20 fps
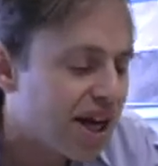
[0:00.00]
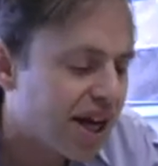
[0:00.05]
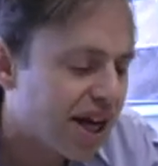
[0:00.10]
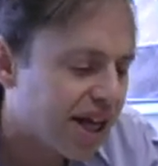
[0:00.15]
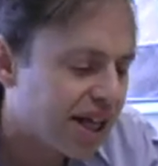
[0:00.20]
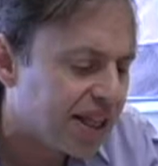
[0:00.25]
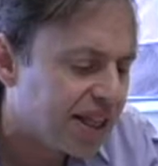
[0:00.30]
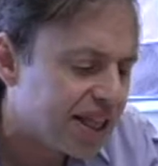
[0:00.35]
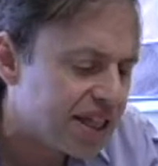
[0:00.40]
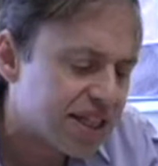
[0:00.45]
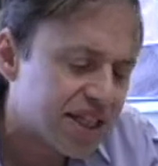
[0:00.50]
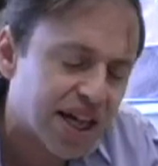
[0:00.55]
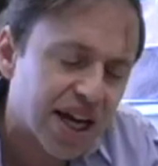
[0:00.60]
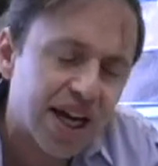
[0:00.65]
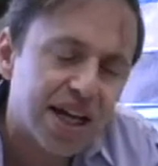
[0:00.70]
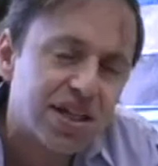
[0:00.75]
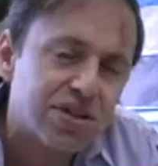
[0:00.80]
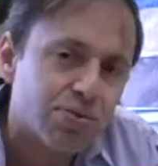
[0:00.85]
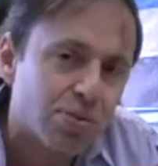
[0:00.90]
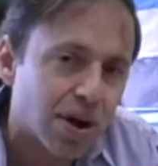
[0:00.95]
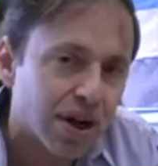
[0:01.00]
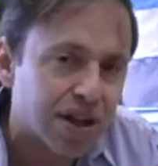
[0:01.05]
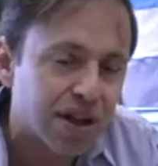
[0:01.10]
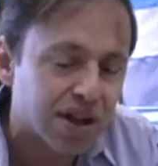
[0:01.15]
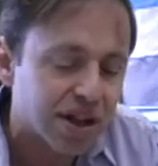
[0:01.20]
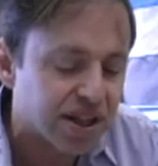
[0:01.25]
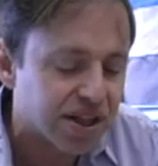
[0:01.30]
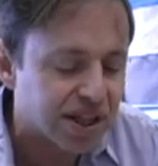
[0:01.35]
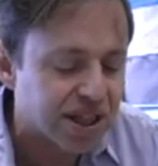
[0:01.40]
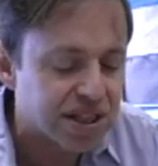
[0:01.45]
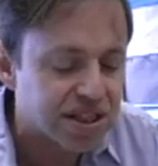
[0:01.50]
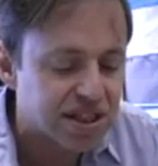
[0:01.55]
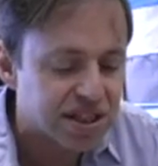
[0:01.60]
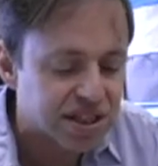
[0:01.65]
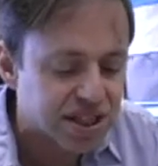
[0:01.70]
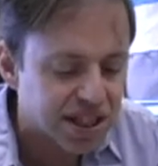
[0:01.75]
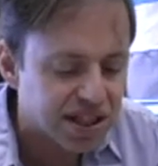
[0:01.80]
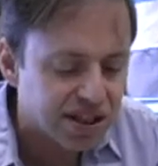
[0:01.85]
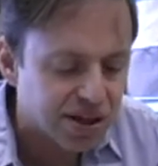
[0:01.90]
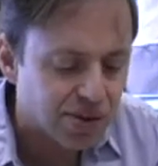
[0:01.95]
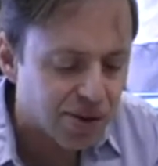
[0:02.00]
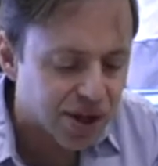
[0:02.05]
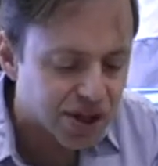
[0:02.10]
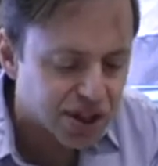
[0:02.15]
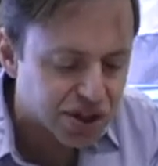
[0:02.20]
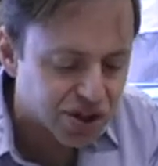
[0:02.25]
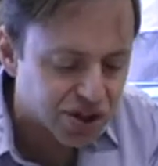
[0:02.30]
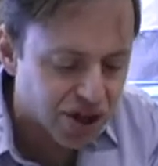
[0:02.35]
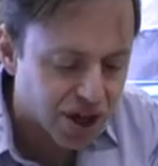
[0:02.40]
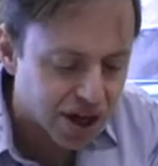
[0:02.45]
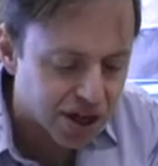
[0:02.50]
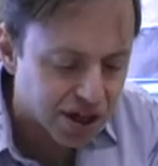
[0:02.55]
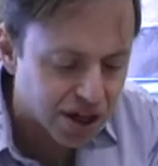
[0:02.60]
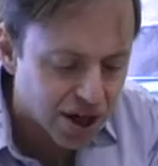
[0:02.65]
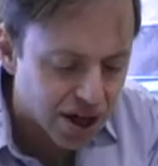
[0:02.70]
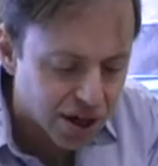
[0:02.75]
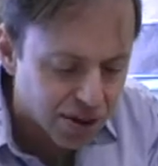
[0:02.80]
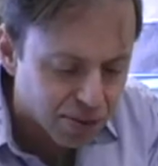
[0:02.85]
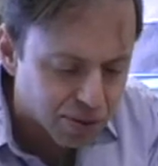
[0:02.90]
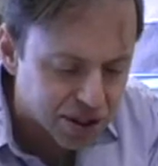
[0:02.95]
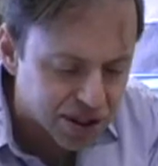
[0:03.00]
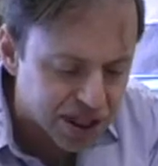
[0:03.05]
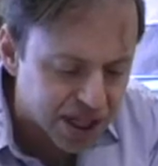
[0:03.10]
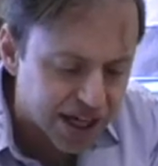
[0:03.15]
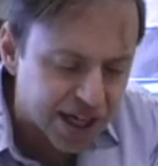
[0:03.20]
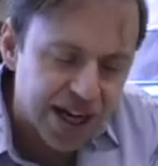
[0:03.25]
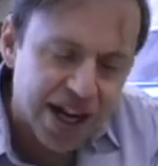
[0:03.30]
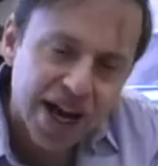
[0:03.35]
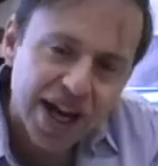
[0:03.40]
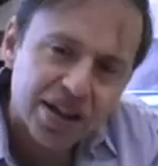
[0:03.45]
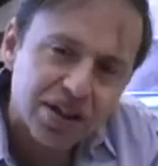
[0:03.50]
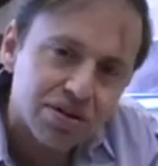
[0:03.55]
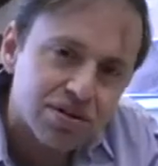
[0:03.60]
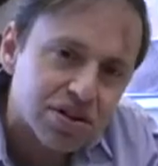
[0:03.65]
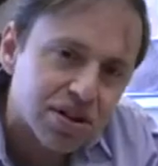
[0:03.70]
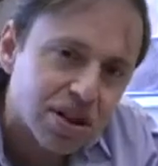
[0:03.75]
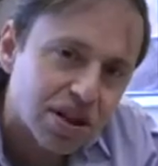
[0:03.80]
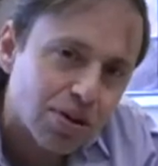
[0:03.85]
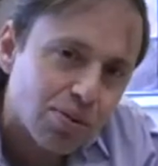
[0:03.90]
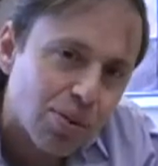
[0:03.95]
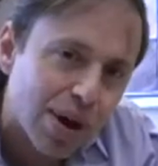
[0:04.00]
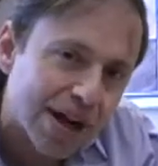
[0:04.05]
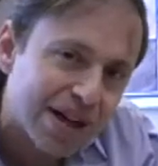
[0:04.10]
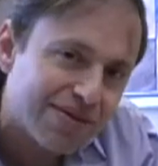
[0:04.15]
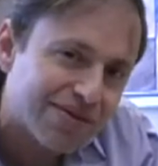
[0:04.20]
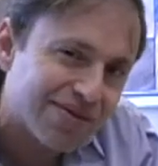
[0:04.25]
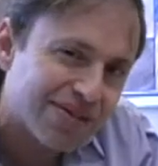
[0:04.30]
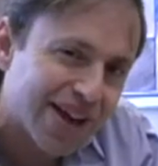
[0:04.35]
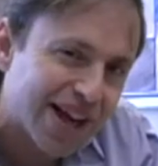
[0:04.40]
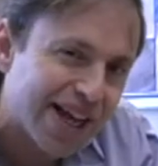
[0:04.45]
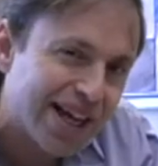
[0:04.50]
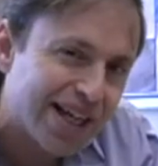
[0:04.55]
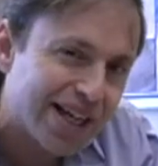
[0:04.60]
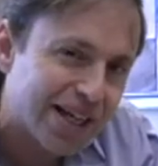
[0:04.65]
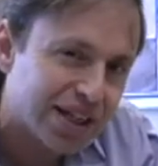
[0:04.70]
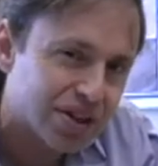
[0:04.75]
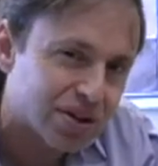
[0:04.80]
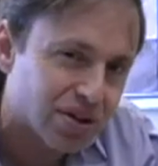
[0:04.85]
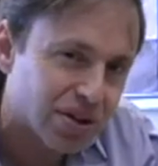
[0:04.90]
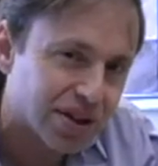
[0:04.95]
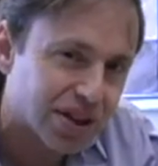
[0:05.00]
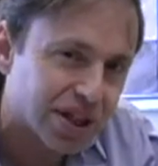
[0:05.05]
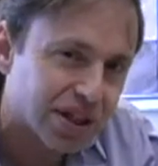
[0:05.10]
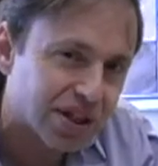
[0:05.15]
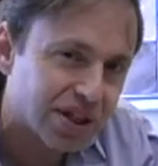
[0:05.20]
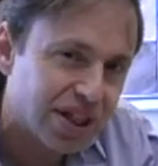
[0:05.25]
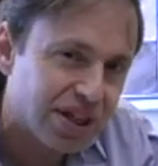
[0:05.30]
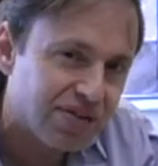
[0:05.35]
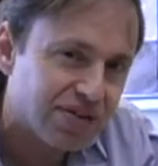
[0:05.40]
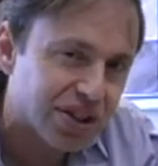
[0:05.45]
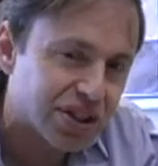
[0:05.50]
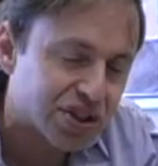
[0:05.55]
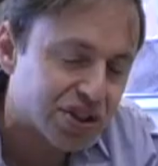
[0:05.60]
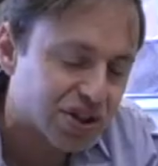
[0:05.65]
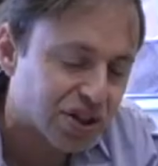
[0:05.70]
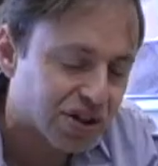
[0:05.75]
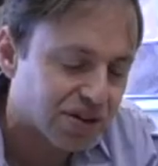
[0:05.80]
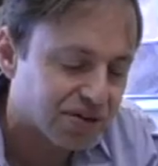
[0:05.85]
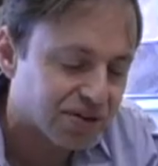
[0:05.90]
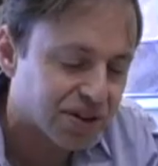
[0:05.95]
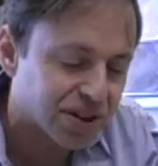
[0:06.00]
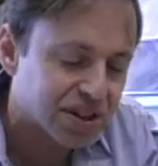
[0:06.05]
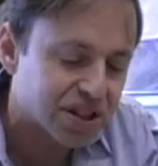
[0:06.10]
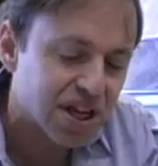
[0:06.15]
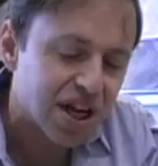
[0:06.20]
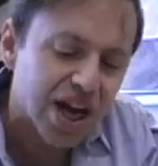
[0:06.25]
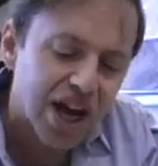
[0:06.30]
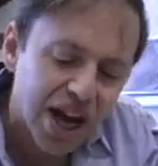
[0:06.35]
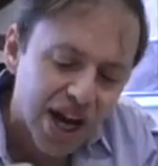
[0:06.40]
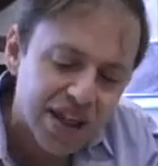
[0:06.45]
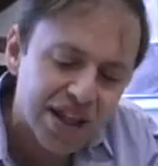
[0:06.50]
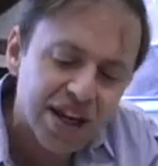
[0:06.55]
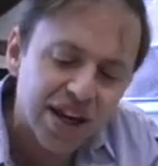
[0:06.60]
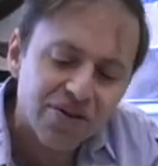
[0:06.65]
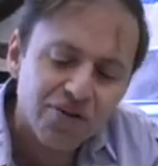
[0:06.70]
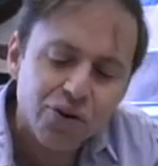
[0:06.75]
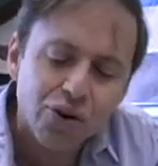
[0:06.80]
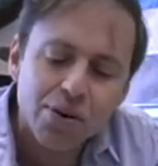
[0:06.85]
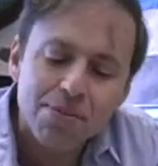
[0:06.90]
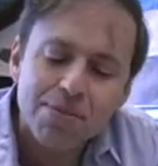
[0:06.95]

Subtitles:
In this case, one of the things that didn't go on the chart was that it had those little white veins on the cleavage surface. And therefore